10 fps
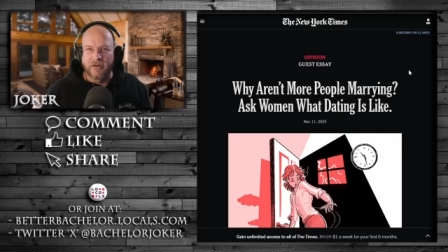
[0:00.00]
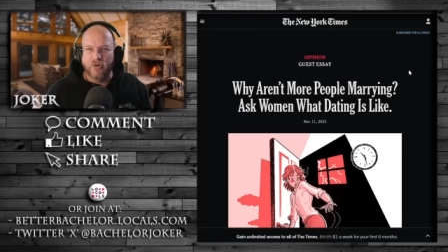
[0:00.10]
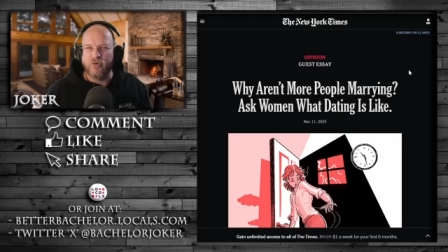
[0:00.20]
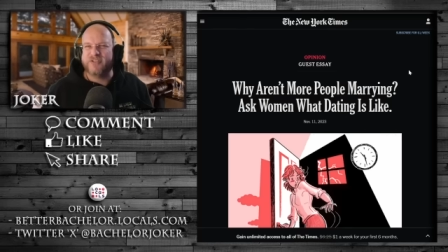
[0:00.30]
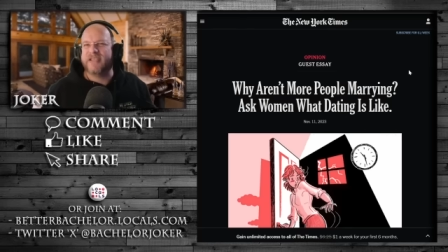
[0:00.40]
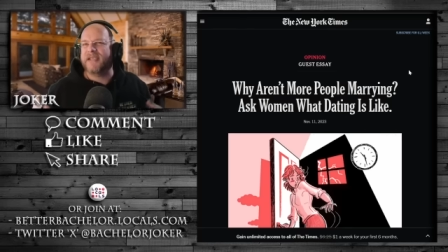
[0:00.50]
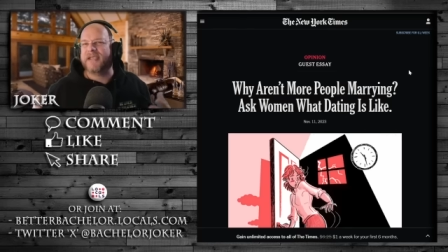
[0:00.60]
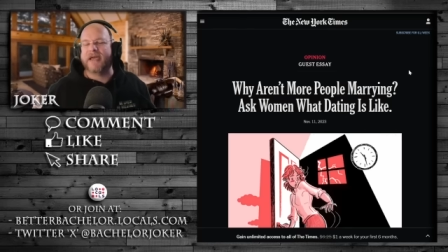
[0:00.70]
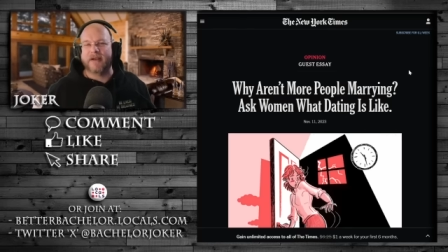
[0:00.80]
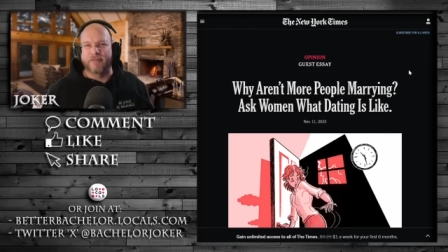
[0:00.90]
Who's he
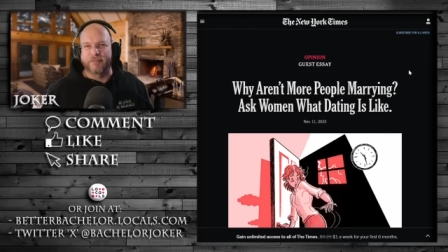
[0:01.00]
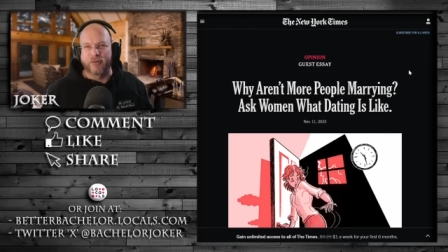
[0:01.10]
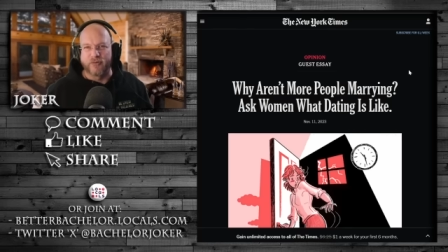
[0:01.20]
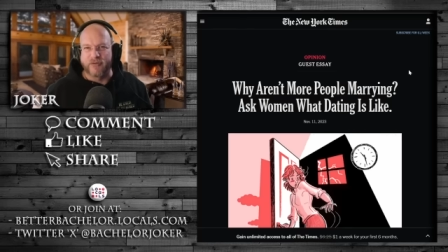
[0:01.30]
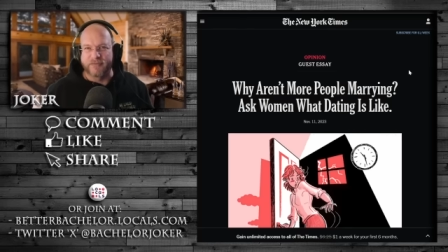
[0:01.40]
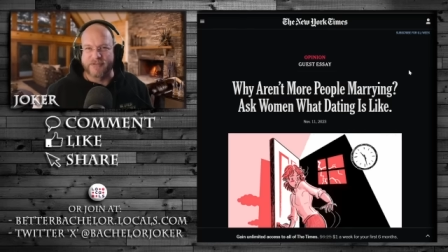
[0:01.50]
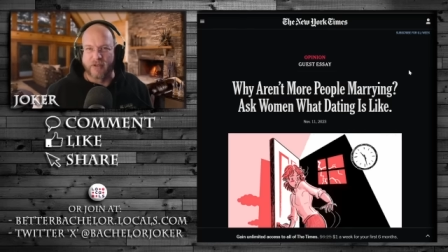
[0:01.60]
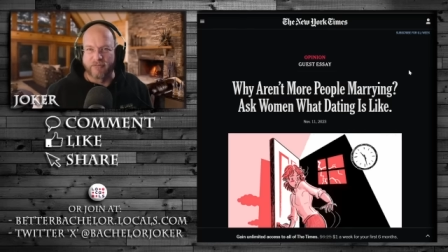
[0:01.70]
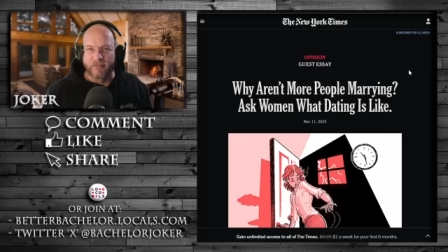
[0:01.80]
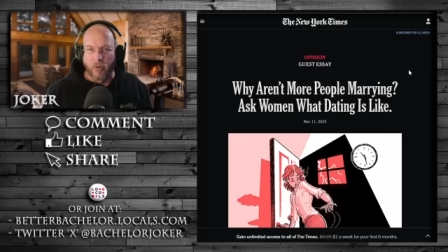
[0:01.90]
got to improve
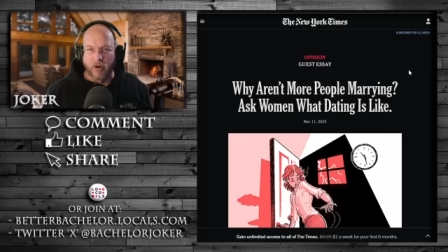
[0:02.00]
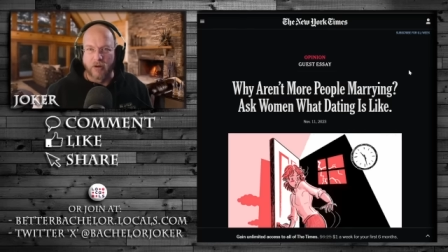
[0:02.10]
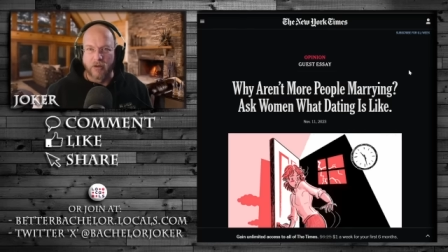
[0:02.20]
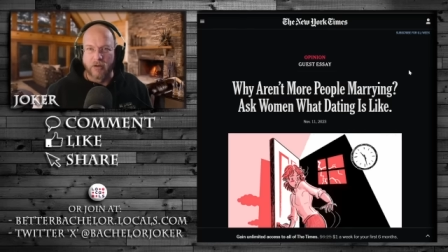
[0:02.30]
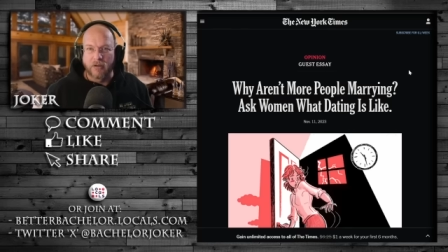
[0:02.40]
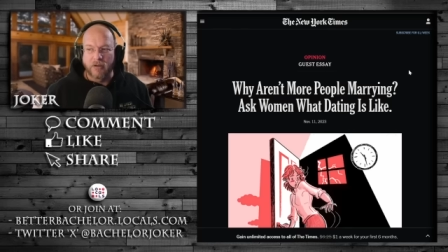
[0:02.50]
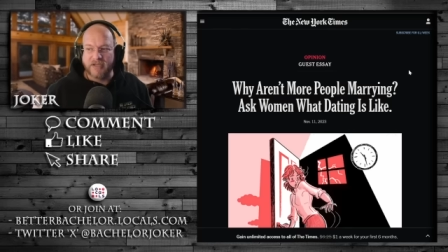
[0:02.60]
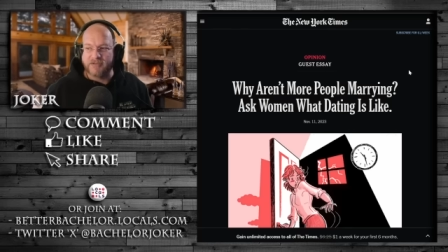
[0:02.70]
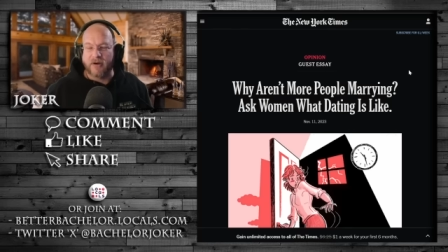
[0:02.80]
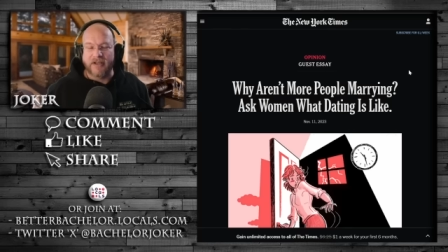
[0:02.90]
himself for?
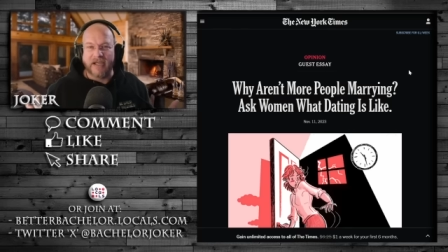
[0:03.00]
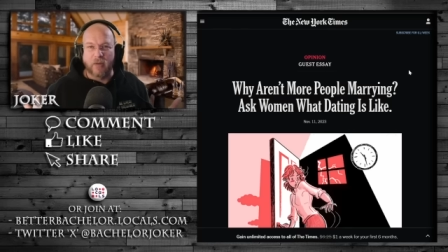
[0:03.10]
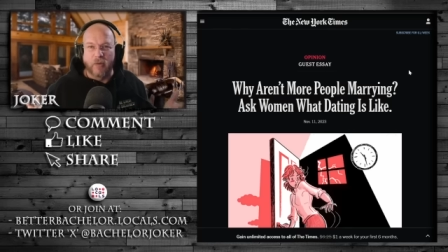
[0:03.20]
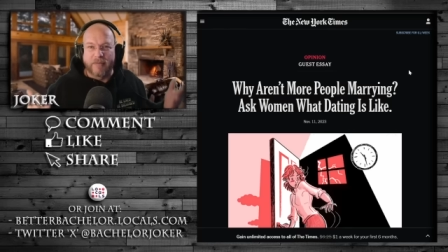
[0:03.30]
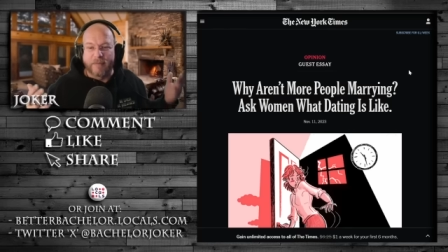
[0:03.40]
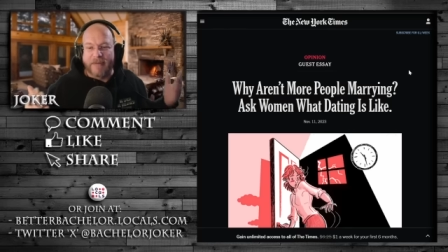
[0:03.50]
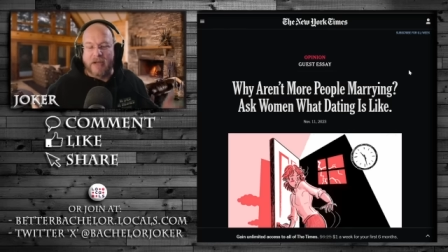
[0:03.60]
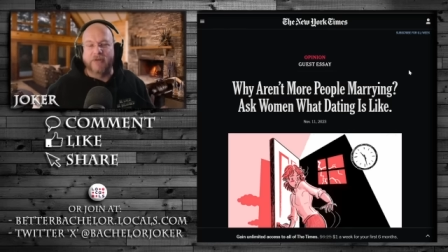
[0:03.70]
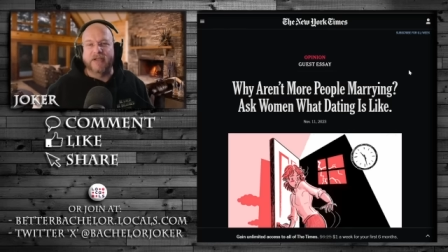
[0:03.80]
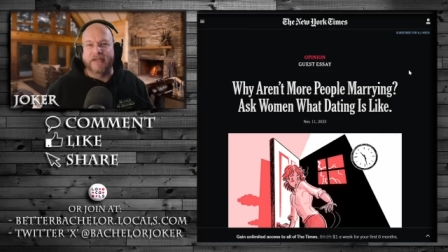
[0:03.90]
He's already got women
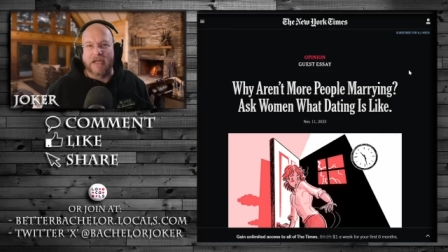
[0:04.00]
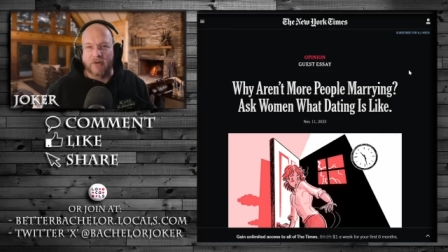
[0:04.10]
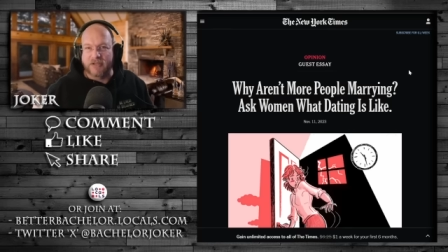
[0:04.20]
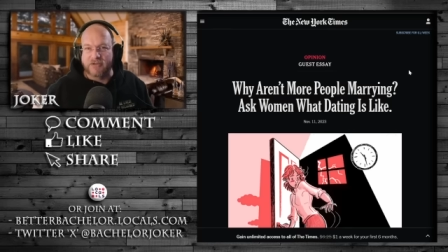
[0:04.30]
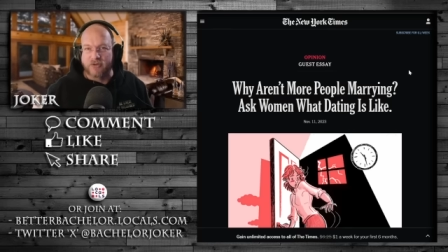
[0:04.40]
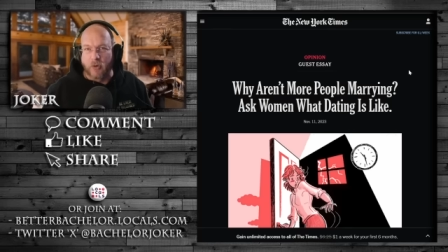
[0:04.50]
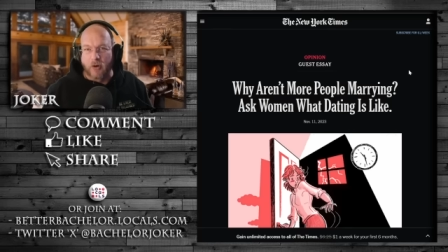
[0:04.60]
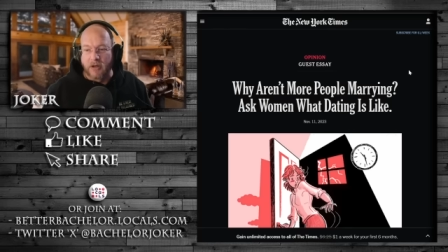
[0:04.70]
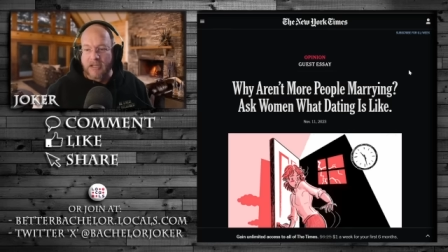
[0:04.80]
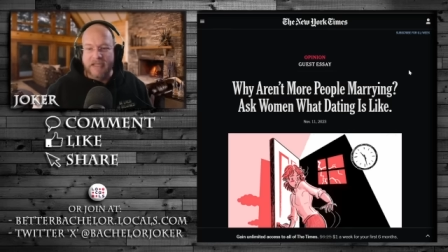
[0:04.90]
pounding down his
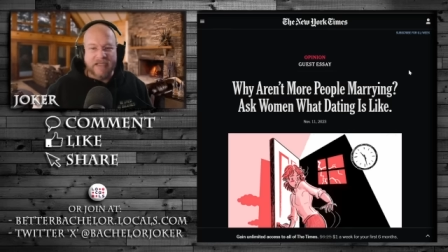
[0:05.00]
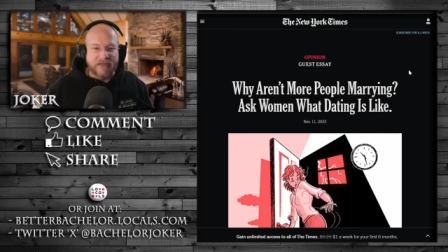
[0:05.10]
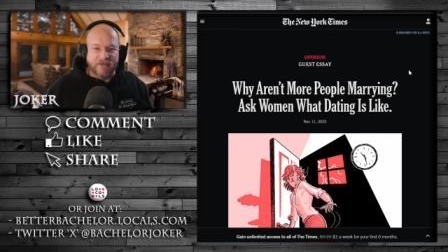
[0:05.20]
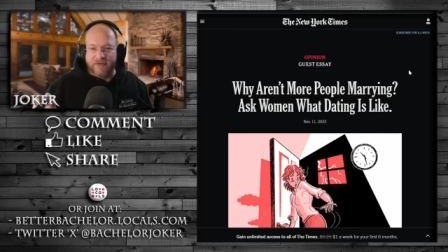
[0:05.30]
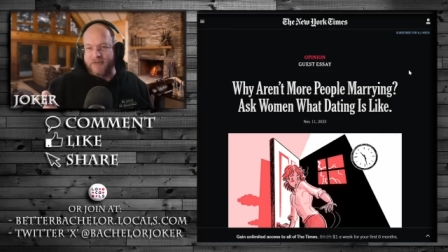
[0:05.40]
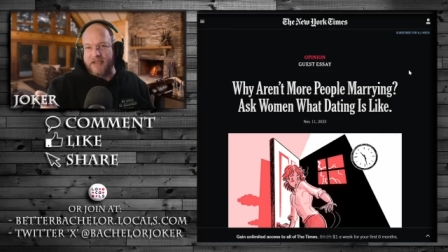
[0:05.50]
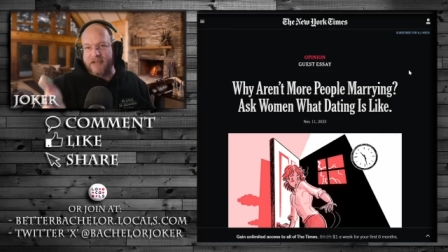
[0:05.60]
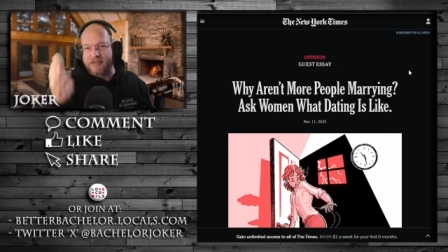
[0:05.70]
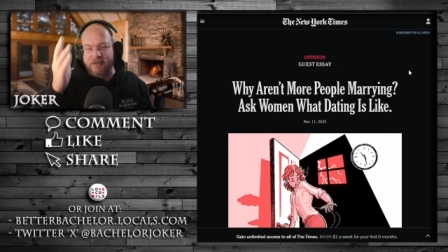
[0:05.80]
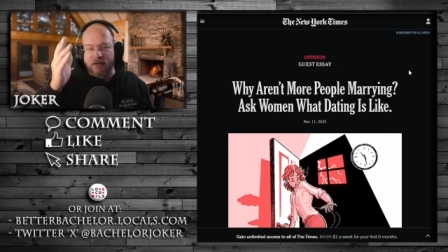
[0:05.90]
door, even if he is